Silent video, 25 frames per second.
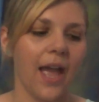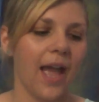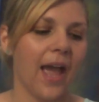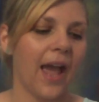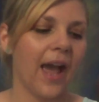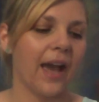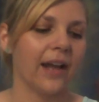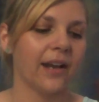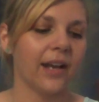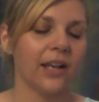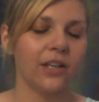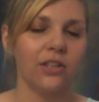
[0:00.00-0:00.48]

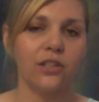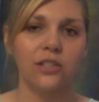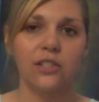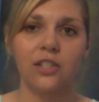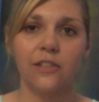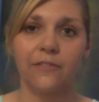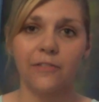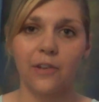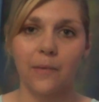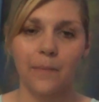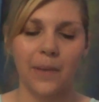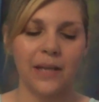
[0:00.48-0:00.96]
And I
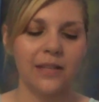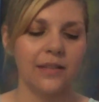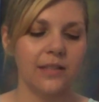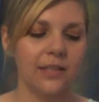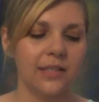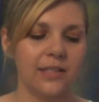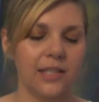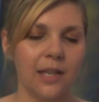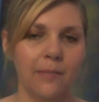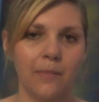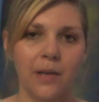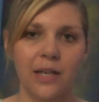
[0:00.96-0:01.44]
used it for
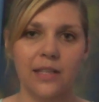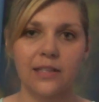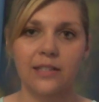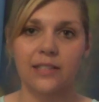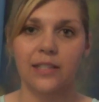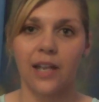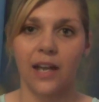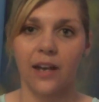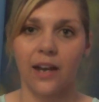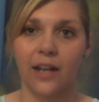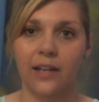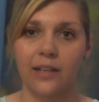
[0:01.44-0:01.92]
months and
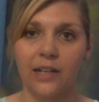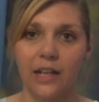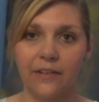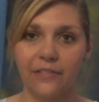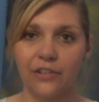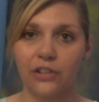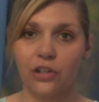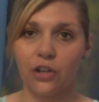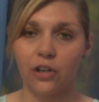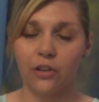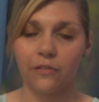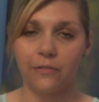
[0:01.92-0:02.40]
months and I
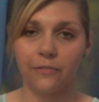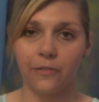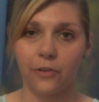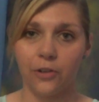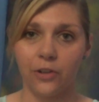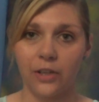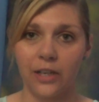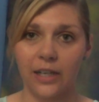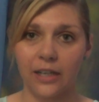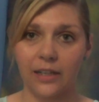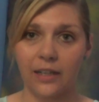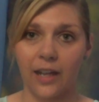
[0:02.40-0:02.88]
never got
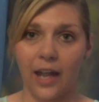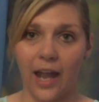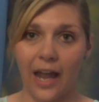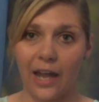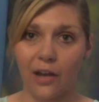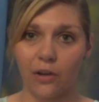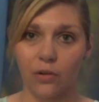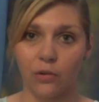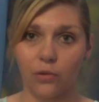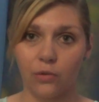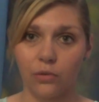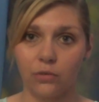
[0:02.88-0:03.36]
ferning
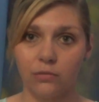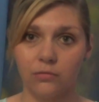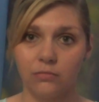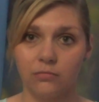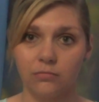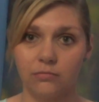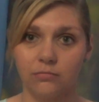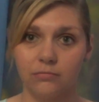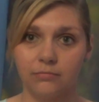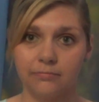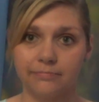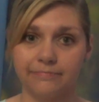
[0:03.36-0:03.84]
at all.
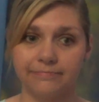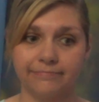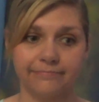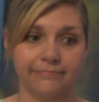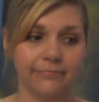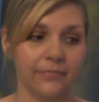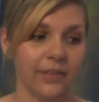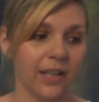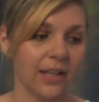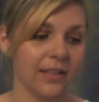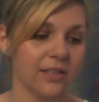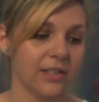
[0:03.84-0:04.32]

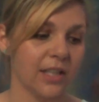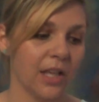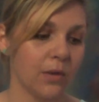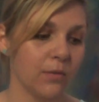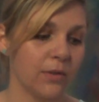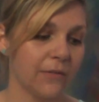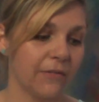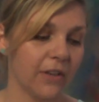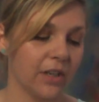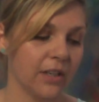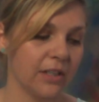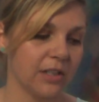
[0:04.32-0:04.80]
So that
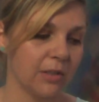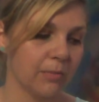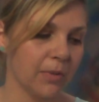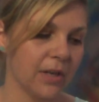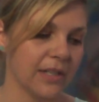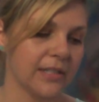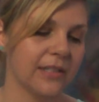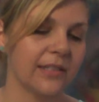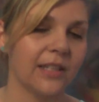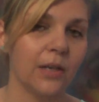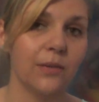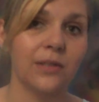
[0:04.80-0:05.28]
was very
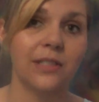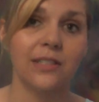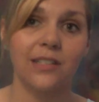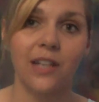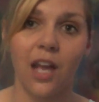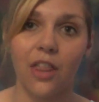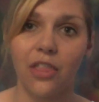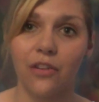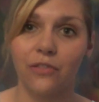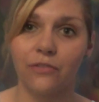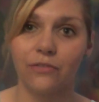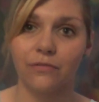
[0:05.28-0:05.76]
depressing. That was
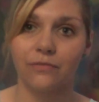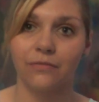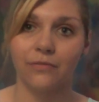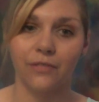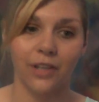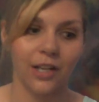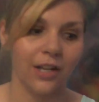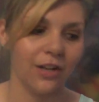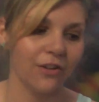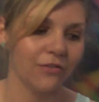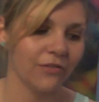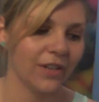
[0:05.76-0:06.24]
another
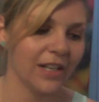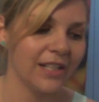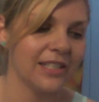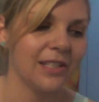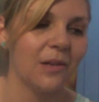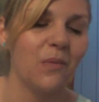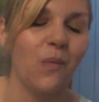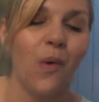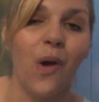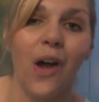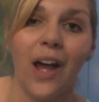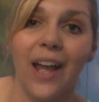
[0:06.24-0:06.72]

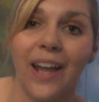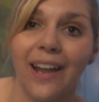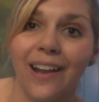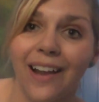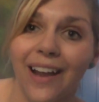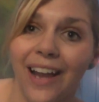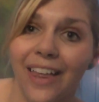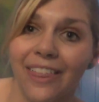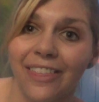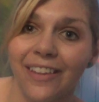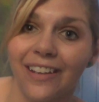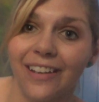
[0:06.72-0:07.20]
reason why
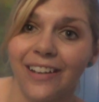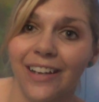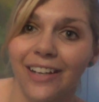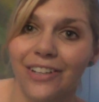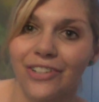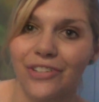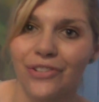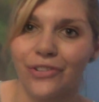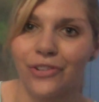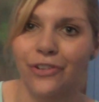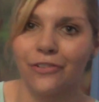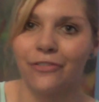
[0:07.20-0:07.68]
I think I
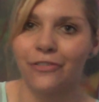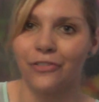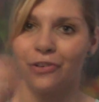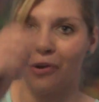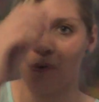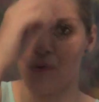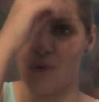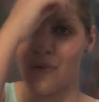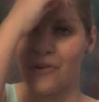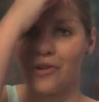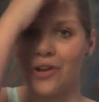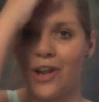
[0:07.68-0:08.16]
should have
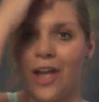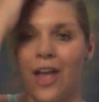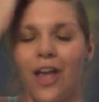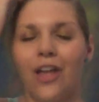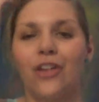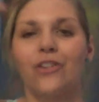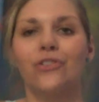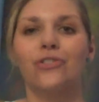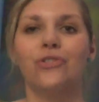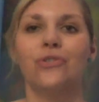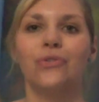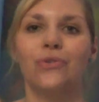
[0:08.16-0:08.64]
gone
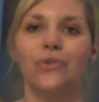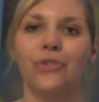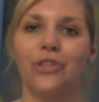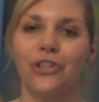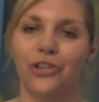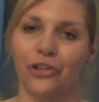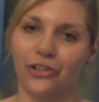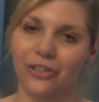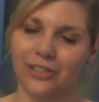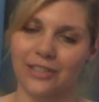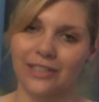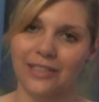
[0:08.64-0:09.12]
to the
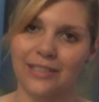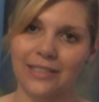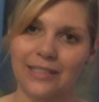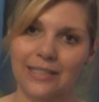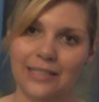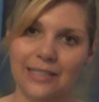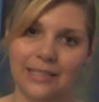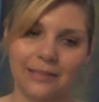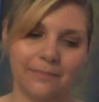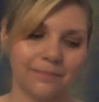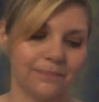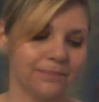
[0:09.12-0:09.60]

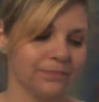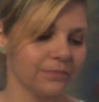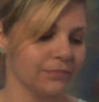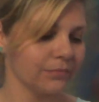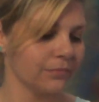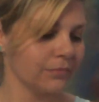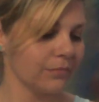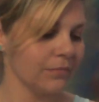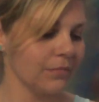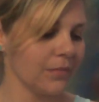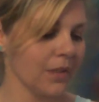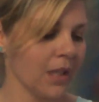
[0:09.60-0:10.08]
doctors.
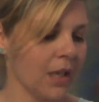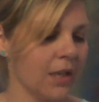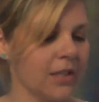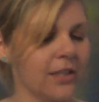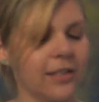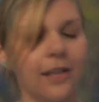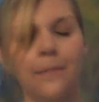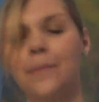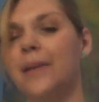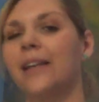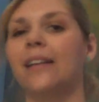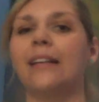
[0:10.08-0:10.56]

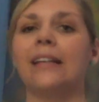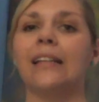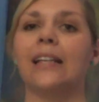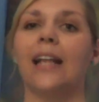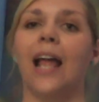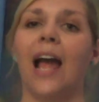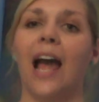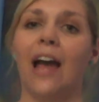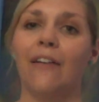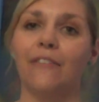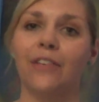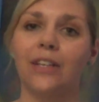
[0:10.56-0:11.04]
So I've been
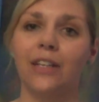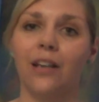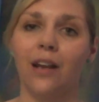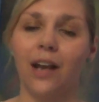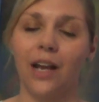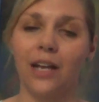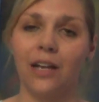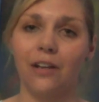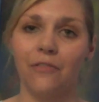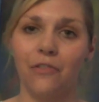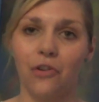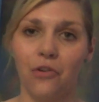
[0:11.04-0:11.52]
having
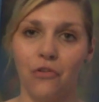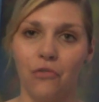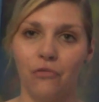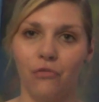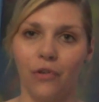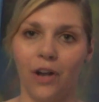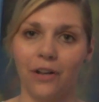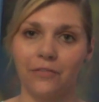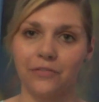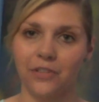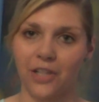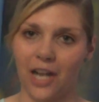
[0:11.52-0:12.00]
kind of a
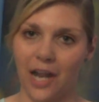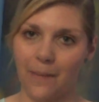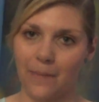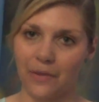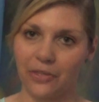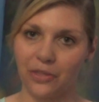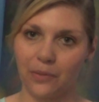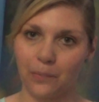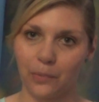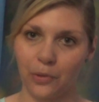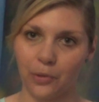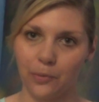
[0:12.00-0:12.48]
rough time
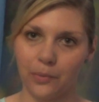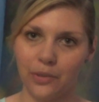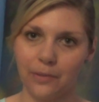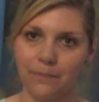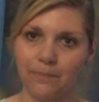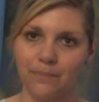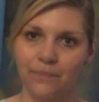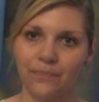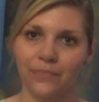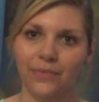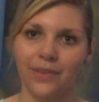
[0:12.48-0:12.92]
at the moment.